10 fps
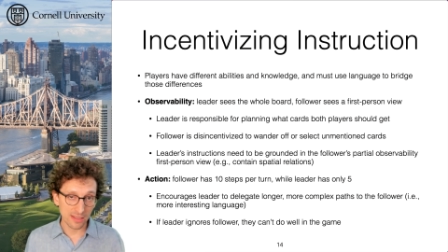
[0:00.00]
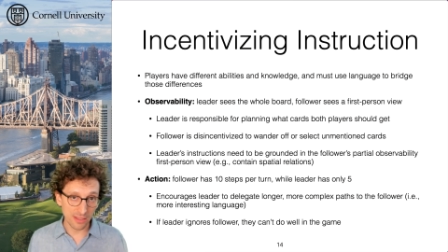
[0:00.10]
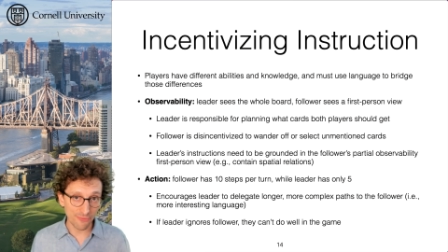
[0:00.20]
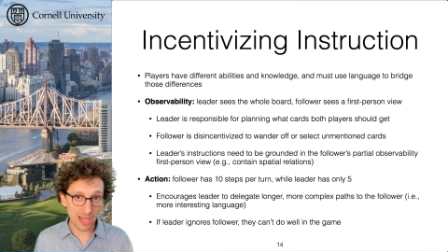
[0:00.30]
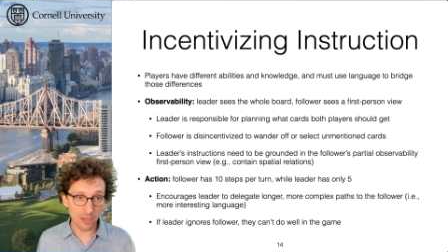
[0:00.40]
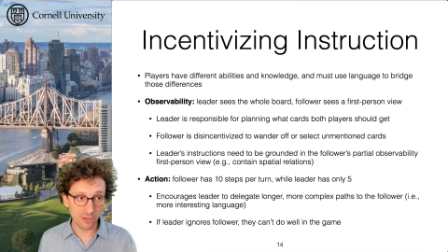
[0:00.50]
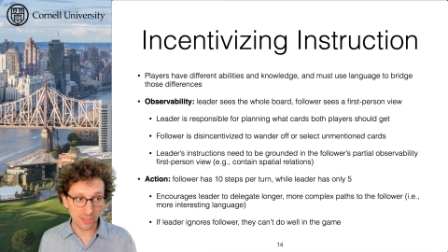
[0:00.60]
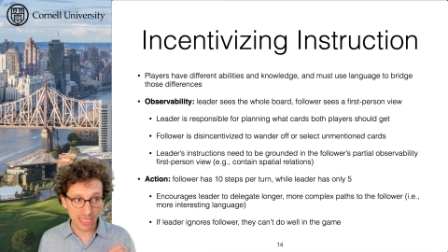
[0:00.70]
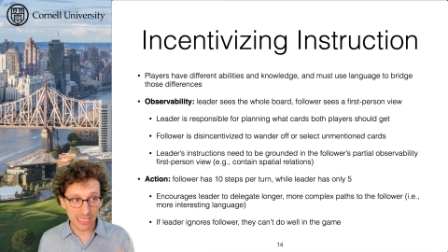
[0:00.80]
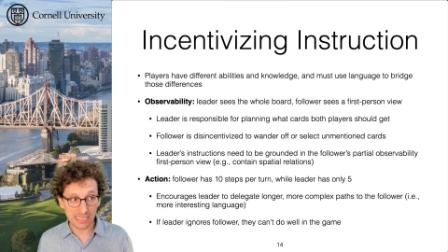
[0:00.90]
The
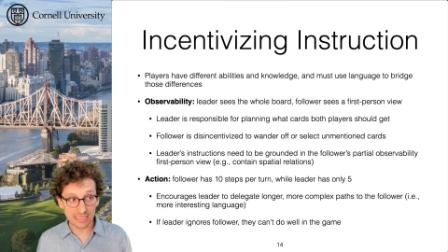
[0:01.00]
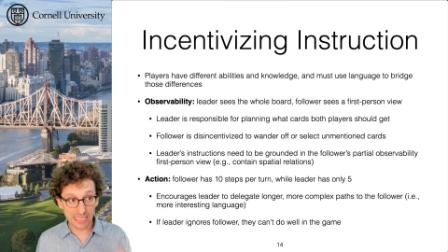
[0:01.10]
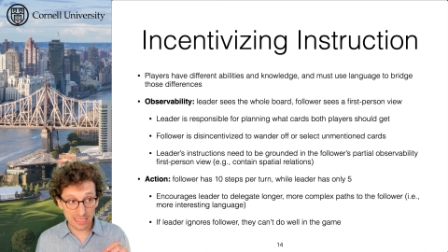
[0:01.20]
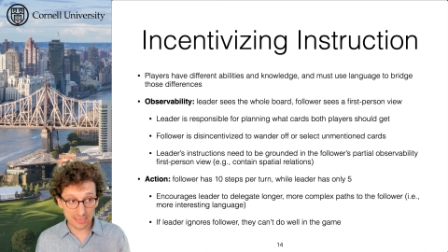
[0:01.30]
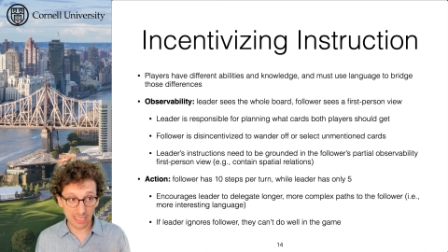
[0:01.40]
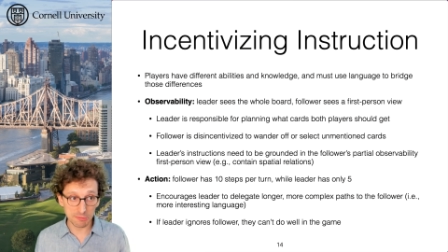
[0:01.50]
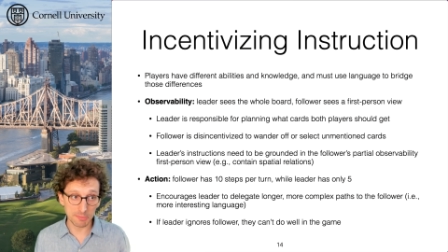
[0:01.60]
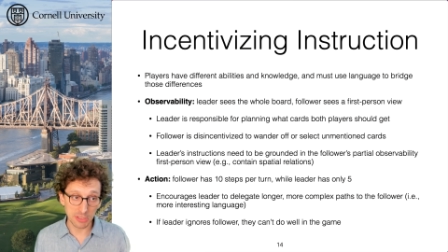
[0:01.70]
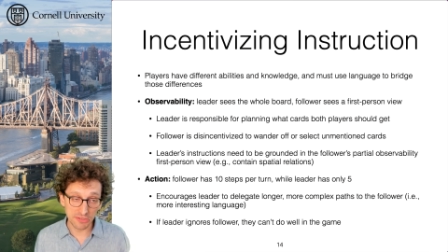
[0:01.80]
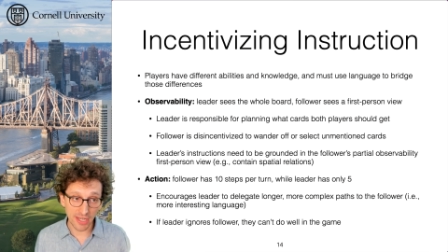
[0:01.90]
follower has 10 steps
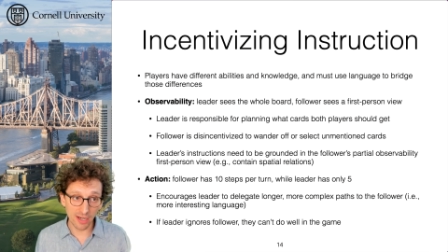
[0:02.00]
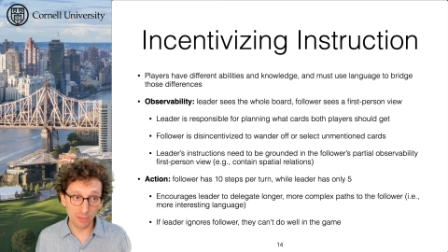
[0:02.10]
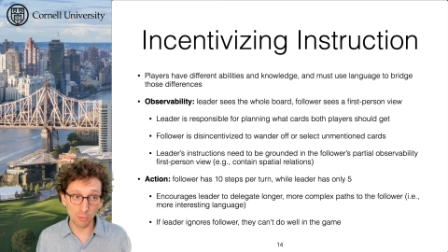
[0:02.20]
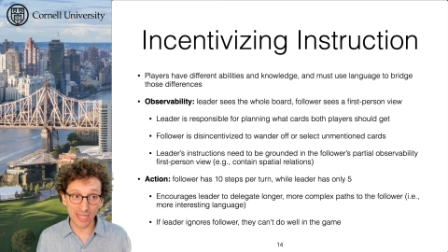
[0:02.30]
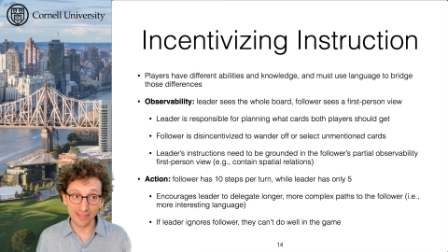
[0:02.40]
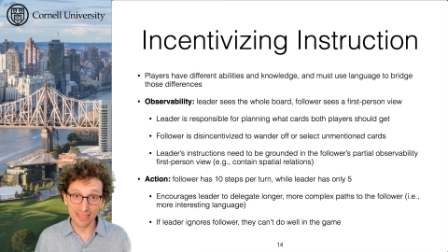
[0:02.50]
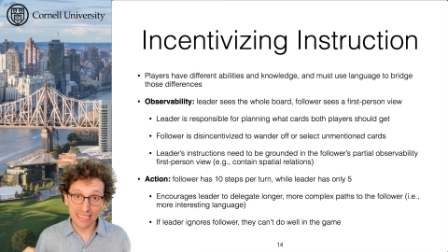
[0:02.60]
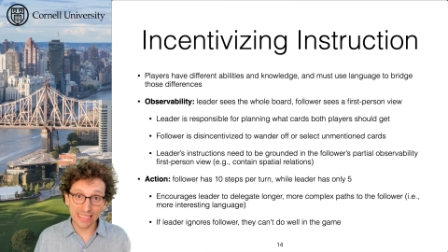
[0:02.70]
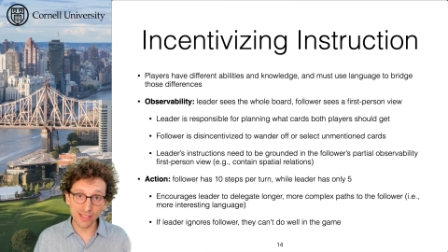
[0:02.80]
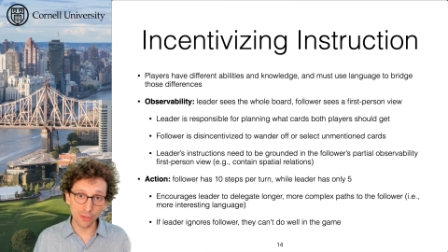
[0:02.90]
per turn, while the
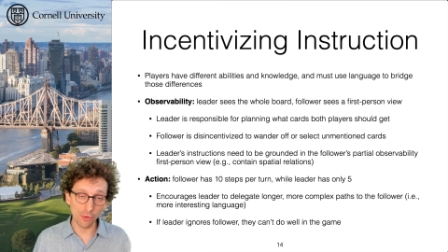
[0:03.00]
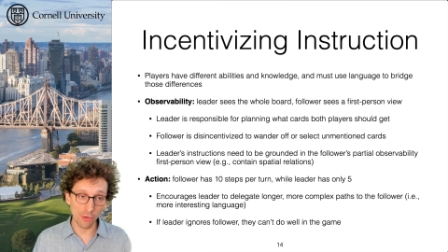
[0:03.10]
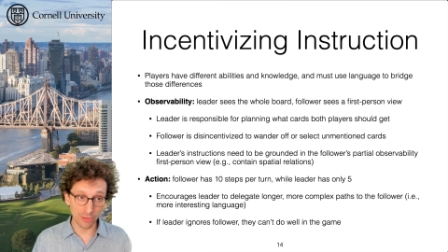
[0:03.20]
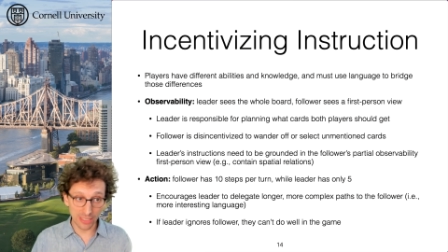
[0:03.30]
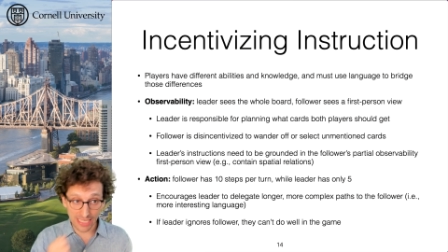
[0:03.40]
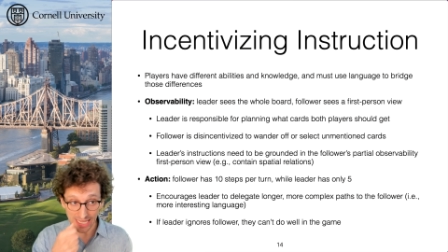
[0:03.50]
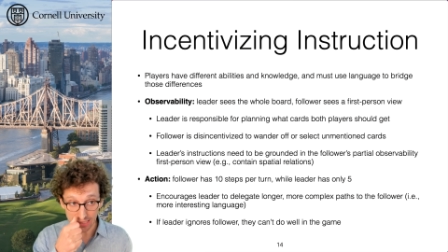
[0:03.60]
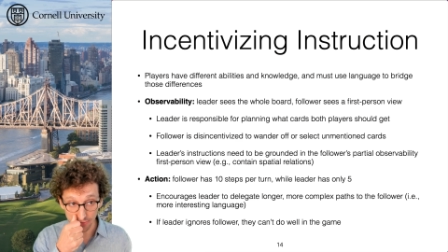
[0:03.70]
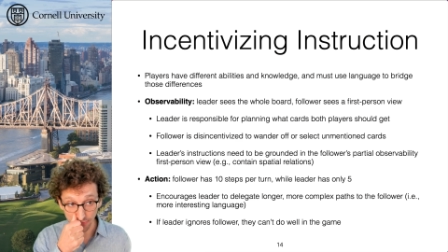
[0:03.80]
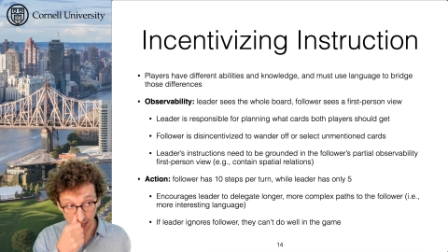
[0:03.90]
leader only
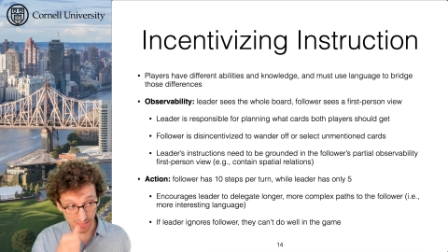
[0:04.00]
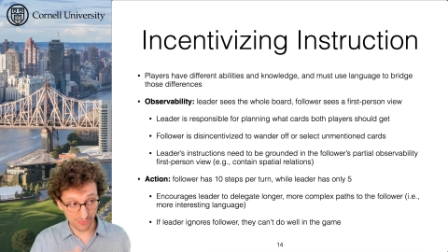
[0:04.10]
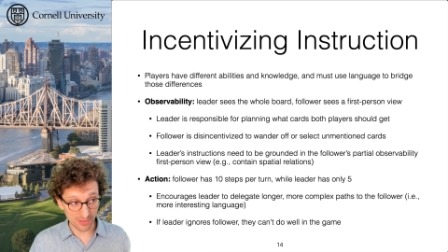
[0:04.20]
has 5.